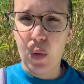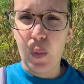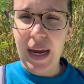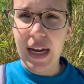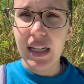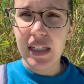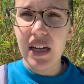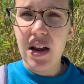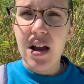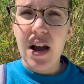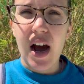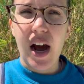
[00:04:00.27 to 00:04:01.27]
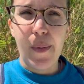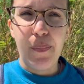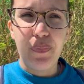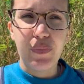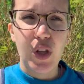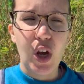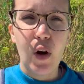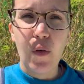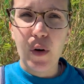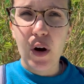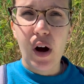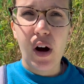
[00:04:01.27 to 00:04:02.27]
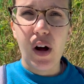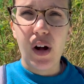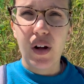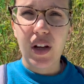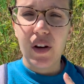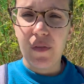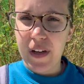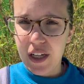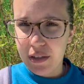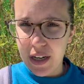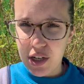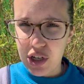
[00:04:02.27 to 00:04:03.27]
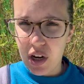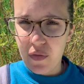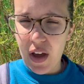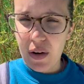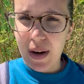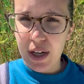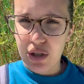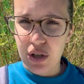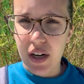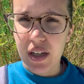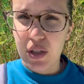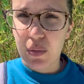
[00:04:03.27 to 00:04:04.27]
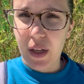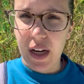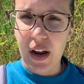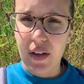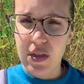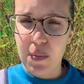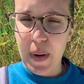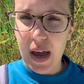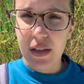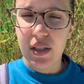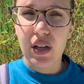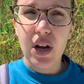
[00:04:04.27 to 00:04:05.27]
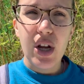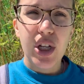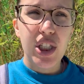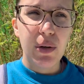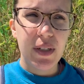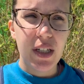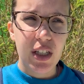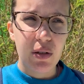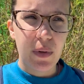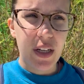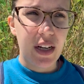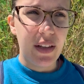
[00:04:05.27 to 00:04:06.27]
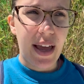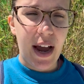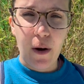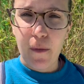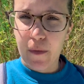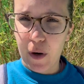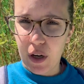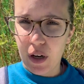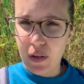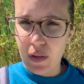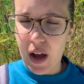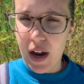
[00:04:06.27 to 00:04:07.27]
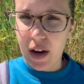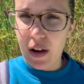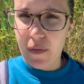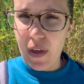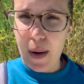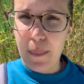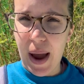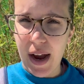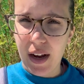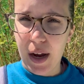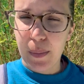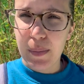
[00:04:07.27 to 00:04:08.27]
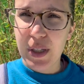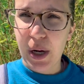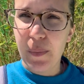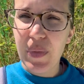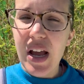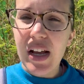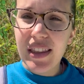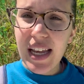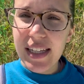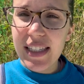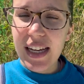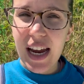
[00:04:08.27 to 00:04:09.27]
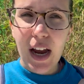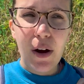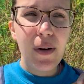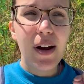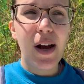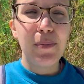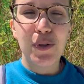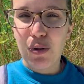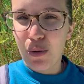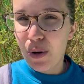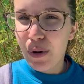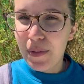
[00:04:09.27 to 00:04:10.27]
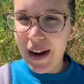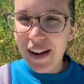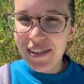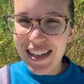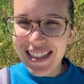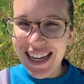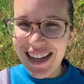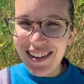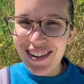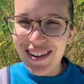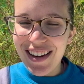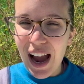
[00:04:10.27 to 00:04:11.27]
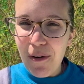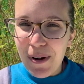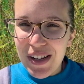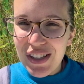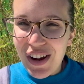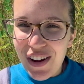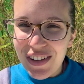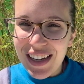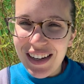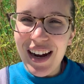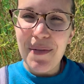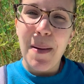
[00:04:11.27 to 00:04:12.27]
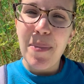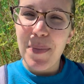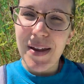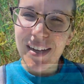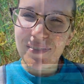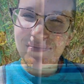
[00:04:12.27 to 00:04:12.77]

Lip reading: wait. The overall configuration of that restaurant is really not the best, so it doesn't really allow for a lot of that backup. So let's now tour around and take a look at what's all here at Peppa Pig.